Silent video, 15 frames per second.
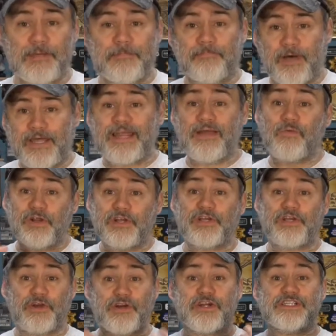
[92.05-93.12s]
But I want to
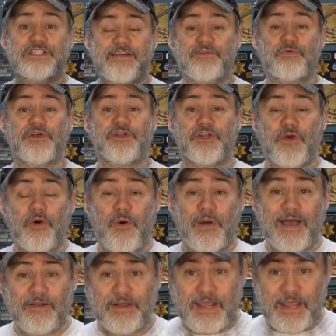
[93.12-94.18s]
encourage everyone to go
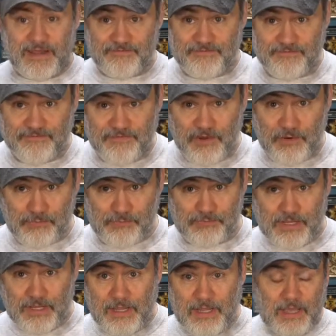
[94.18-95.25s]
out and vote.